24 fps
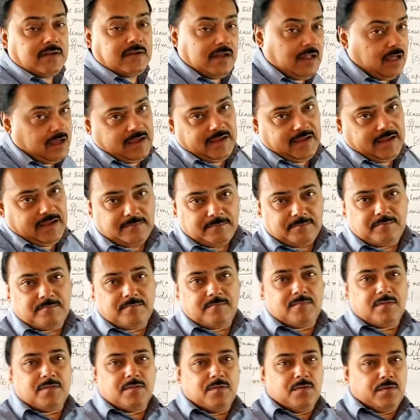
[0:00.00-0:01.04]
Klein.
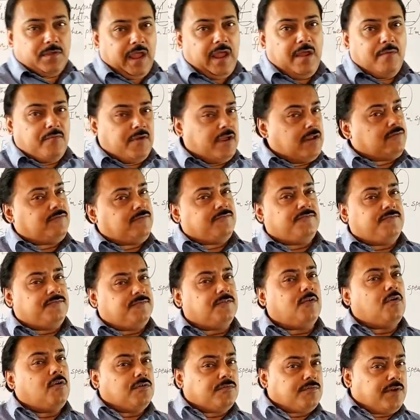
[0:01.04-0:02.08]
Okay,
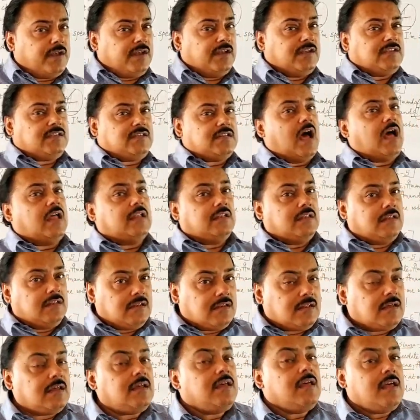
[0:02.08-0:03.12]
we've already
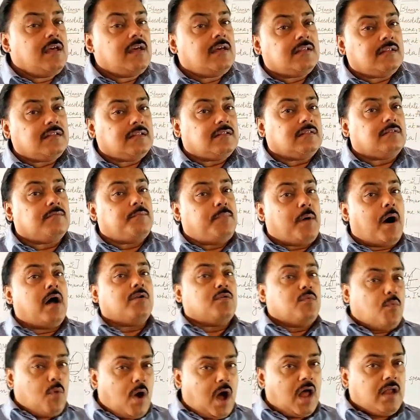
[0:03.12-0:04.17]
done
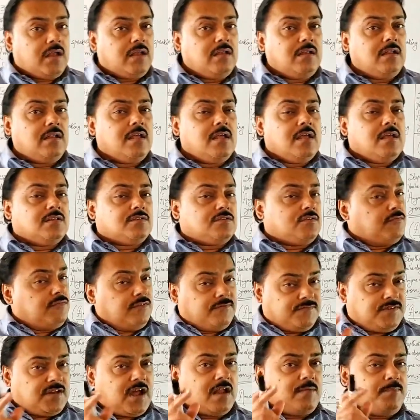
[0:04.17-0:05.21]
part 1. So
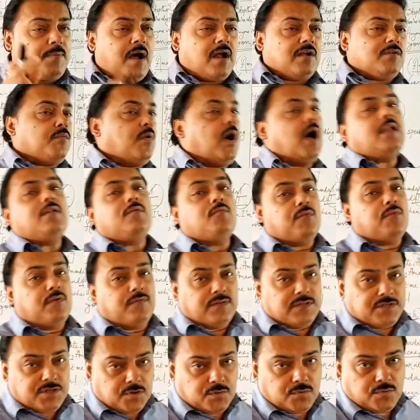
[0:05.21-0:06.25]
we've done part 1, we
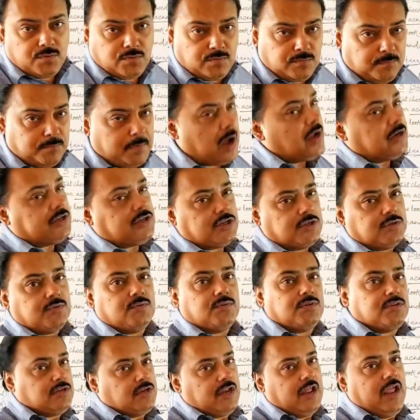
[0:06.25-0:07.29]
will do part
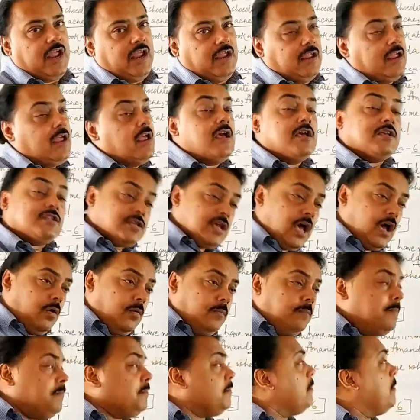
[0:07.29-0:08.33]
2 today.
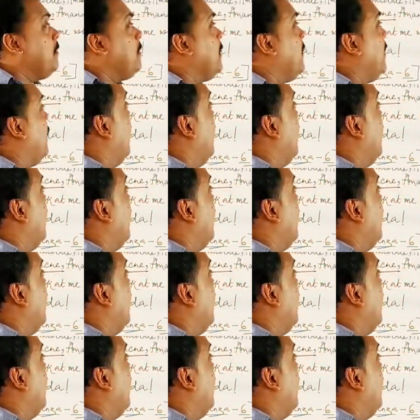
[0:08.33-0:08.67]
So,